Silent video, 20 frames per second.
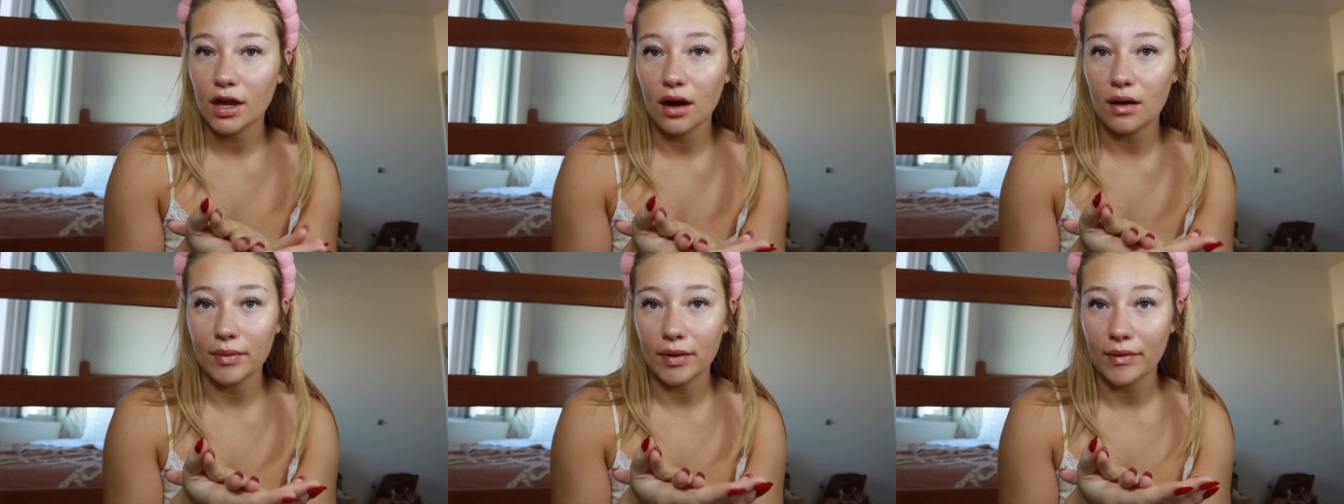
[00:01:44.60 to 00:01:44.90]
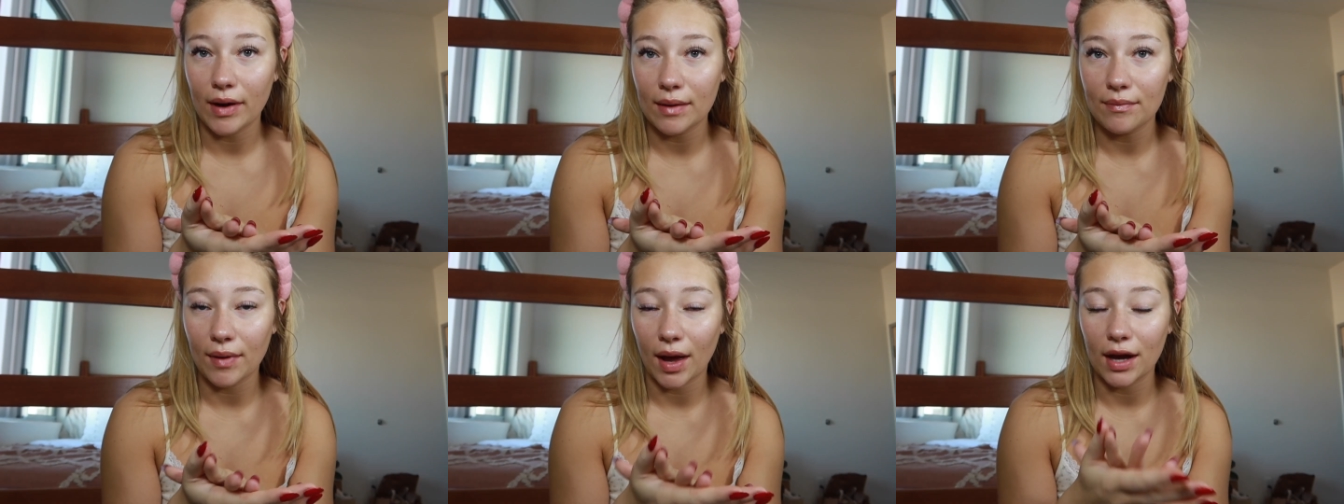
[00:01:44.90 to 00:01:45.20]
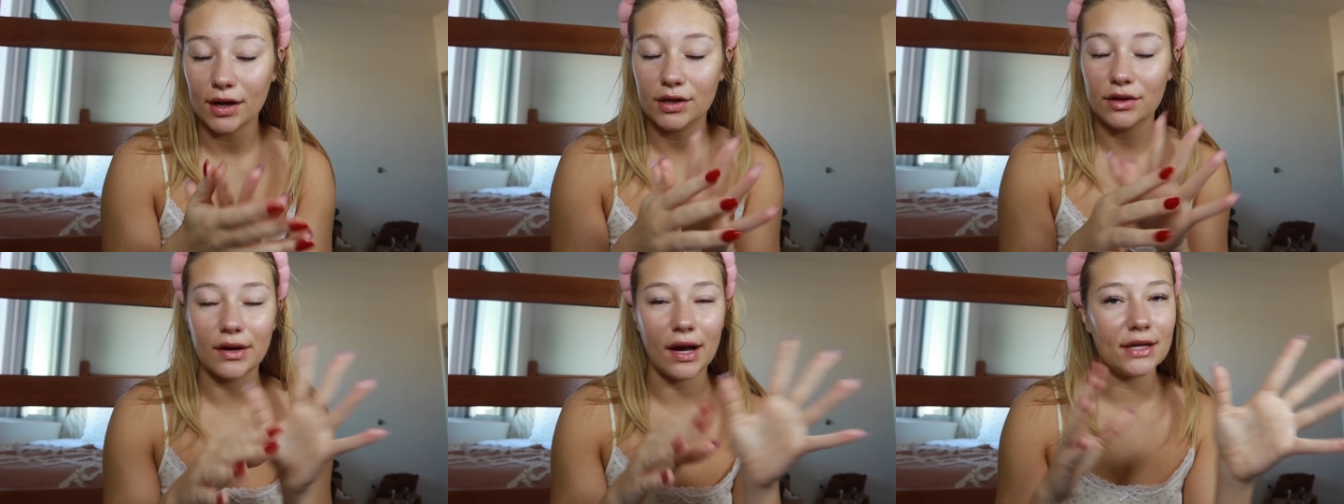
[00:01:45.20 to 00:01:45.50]
I'll be right
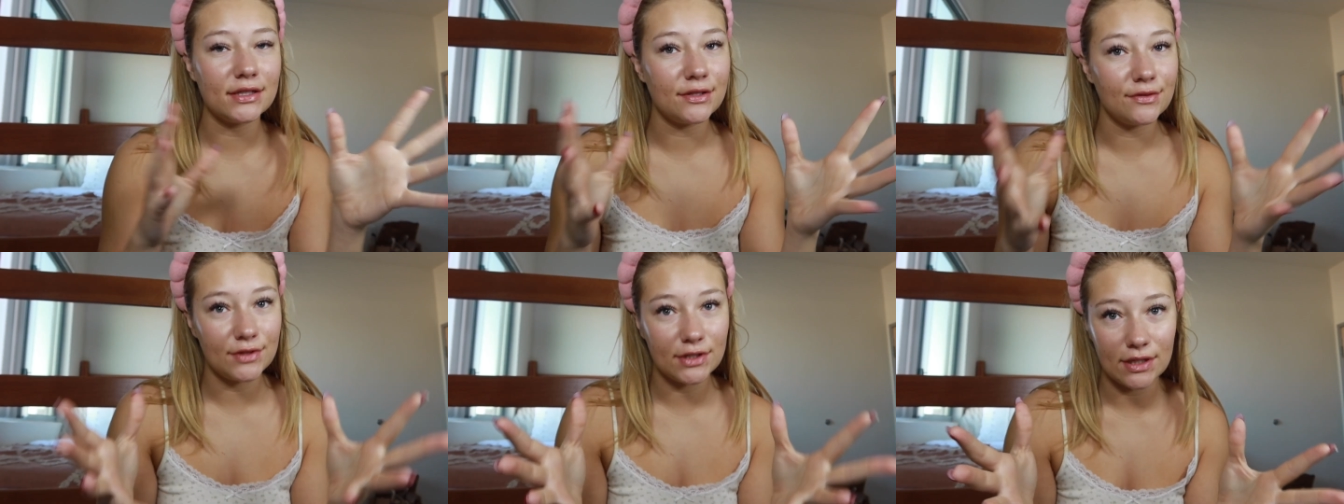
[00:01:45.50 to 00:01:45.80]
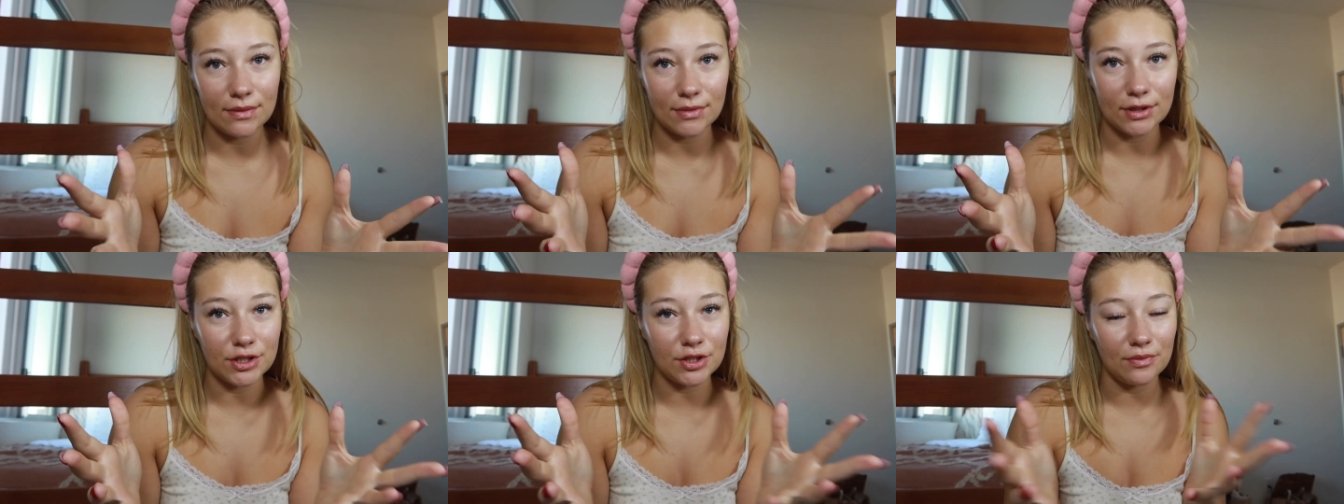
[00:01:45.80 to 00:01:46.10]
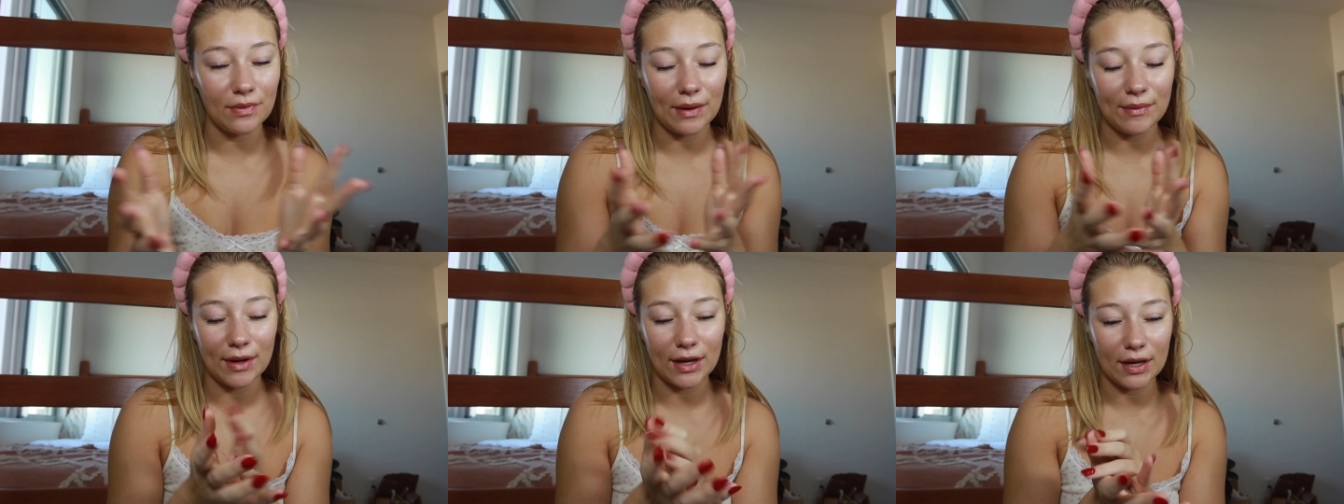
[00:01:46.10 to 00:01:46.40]
back. You guys have seen me do
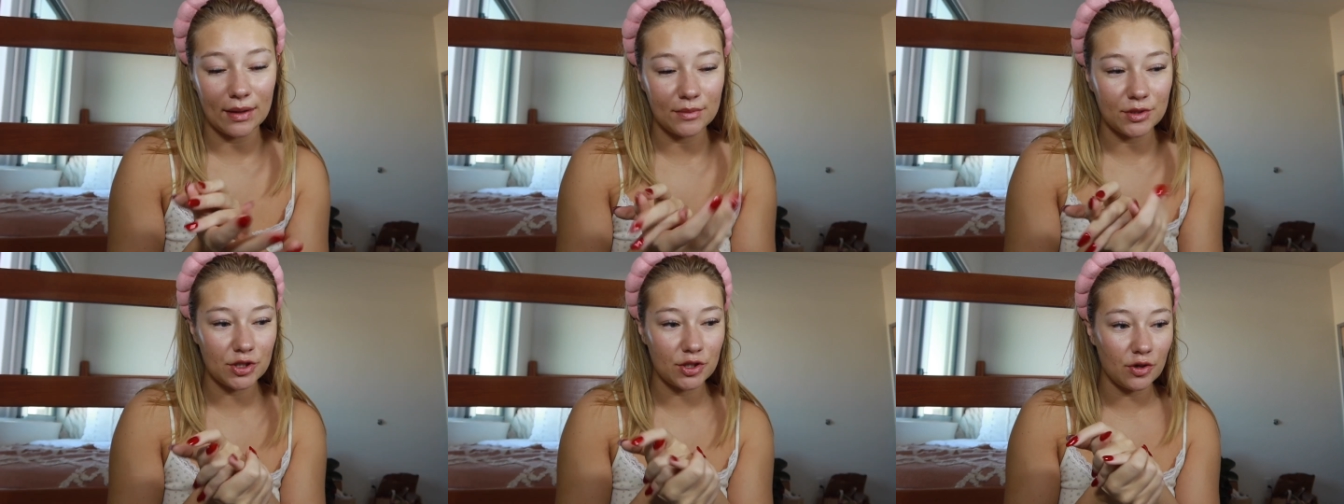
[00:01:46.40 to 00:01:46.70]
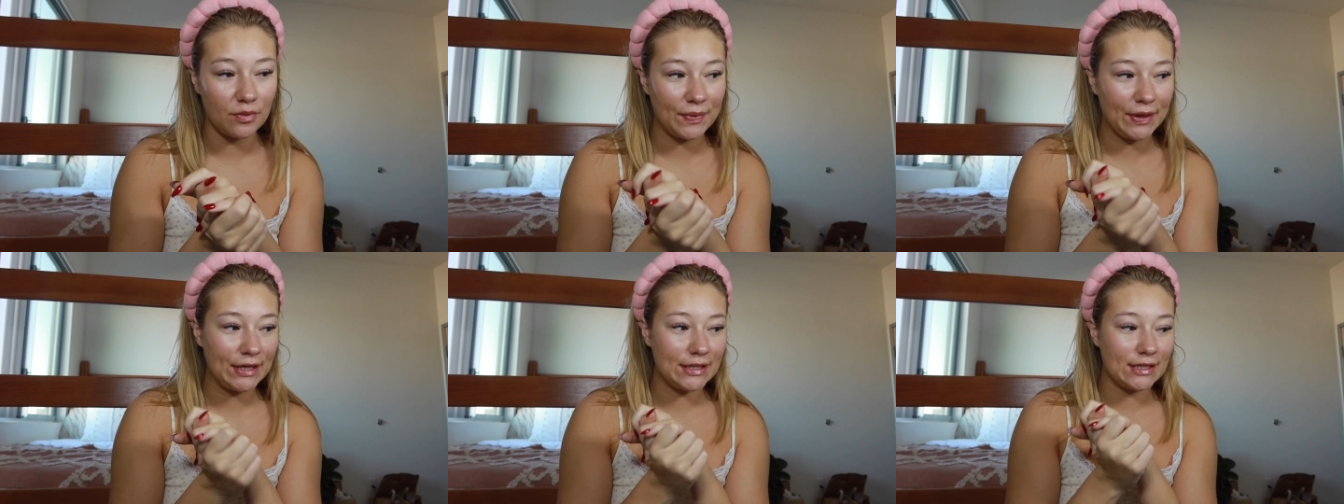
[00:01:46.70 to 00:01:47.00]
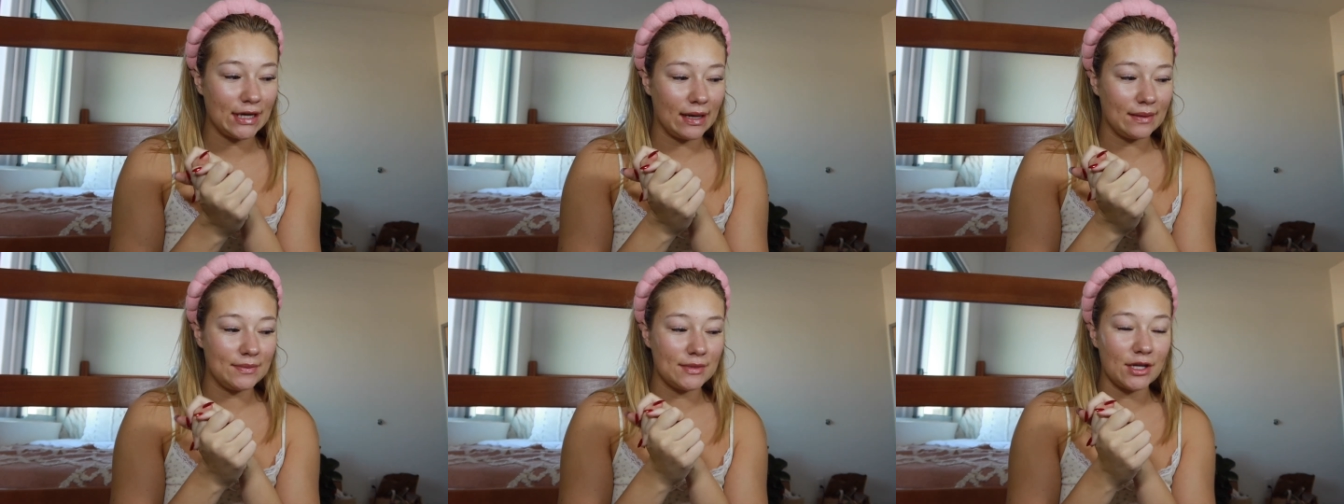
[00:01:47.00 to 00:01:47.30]
my makeup so many
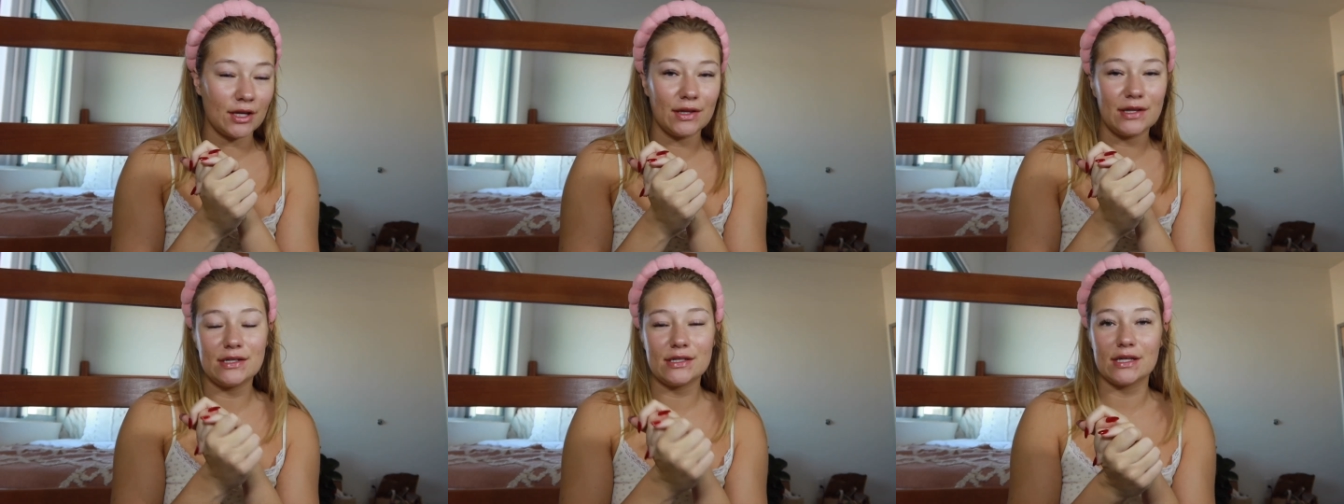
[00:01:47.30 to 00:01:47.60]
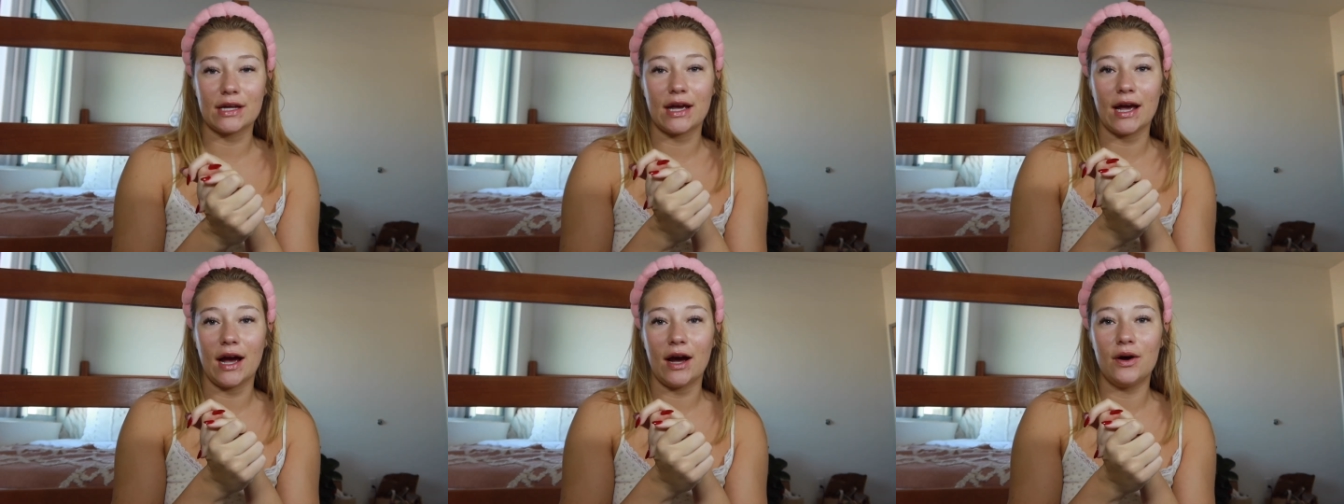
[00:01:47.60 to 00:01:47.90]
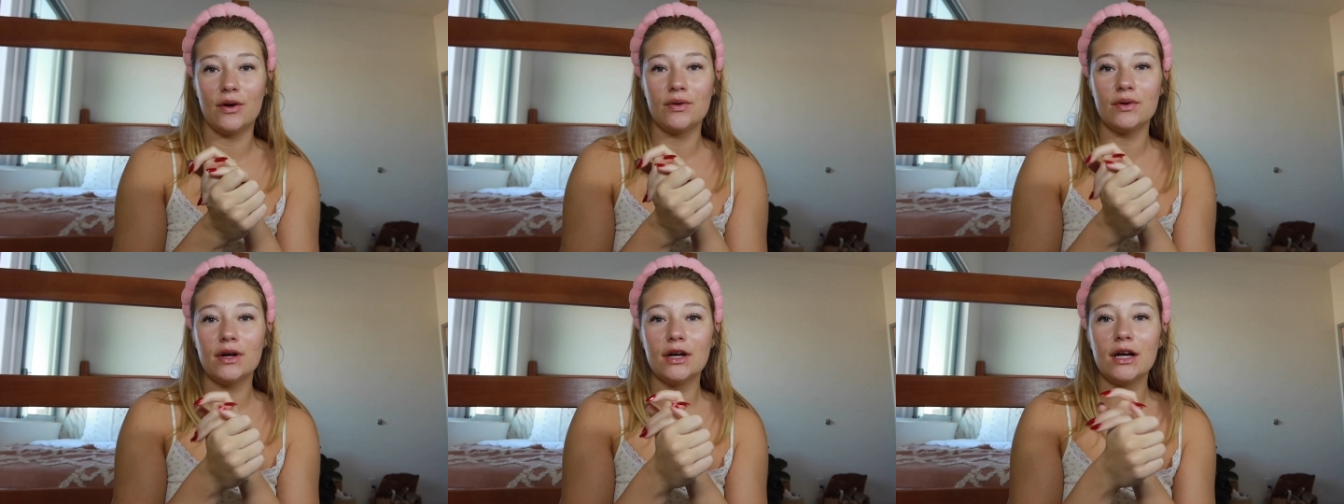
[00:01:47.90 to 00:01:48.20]
times on this
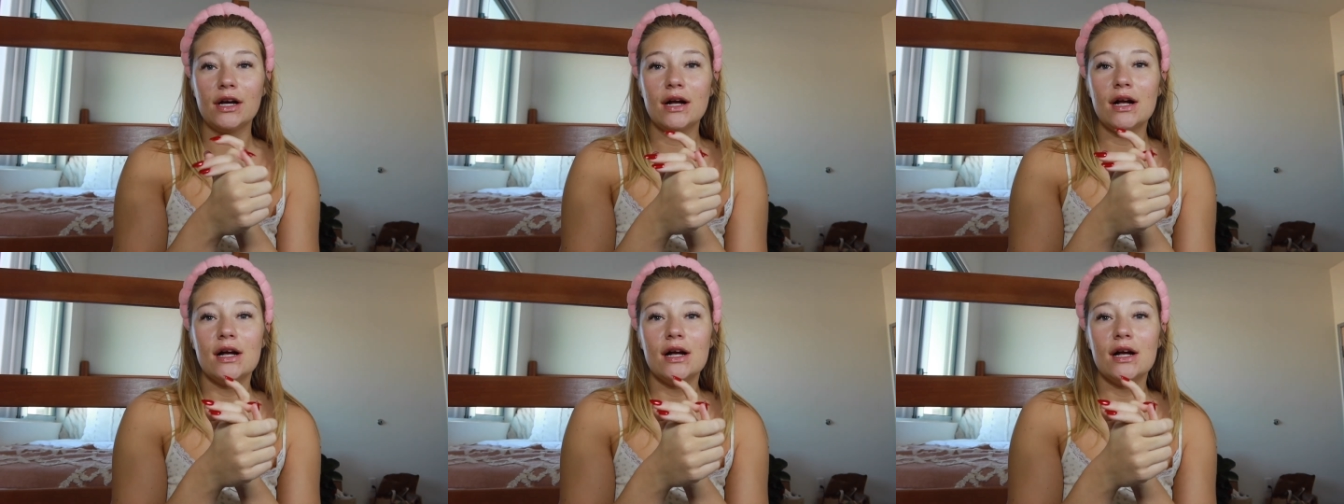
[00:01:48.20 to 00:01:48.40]
account.